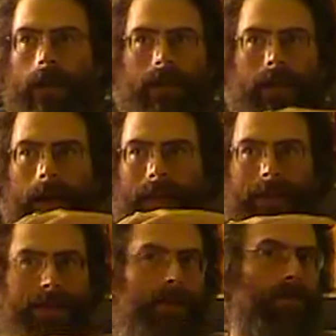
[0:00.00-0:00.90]
It's not the
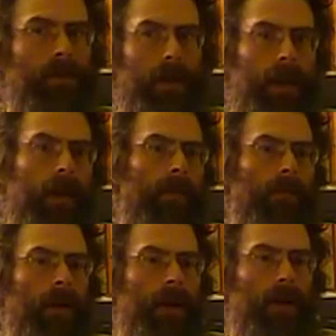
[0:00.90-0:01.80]
simple
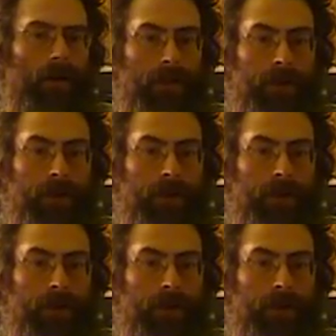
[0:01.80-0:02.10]
game or the